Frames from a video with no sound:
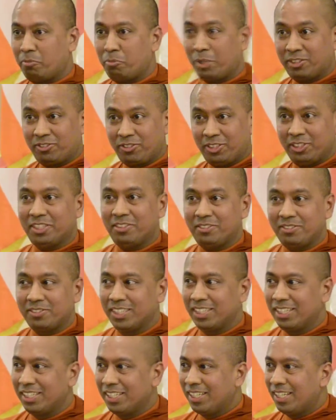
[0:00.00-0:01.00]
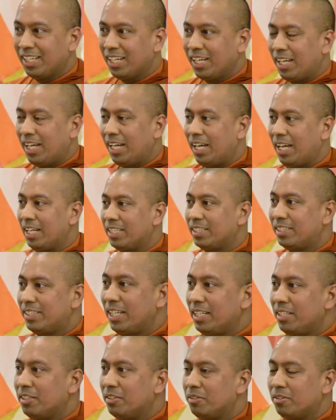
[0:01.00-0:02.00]
Westerners, and
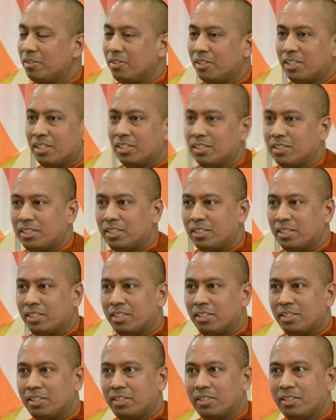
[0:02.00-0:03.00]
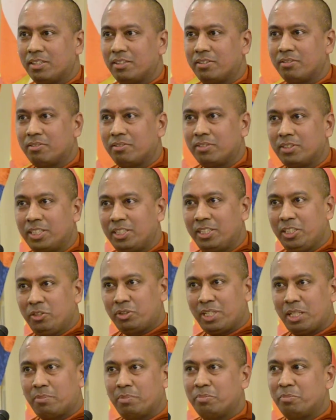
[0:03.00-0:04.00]
then the new
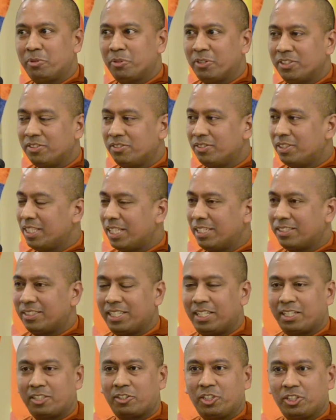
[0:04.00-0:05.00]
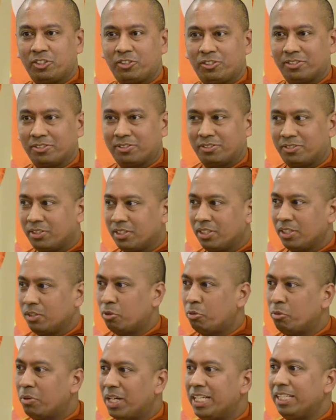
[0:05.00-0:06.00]
type of Buddhists, like there are Christians
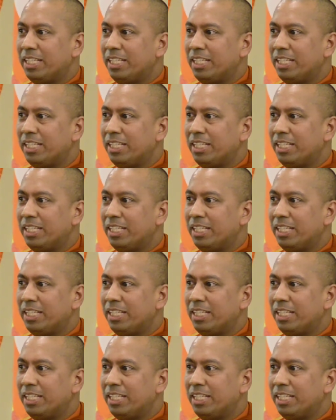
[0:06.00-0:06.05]
who are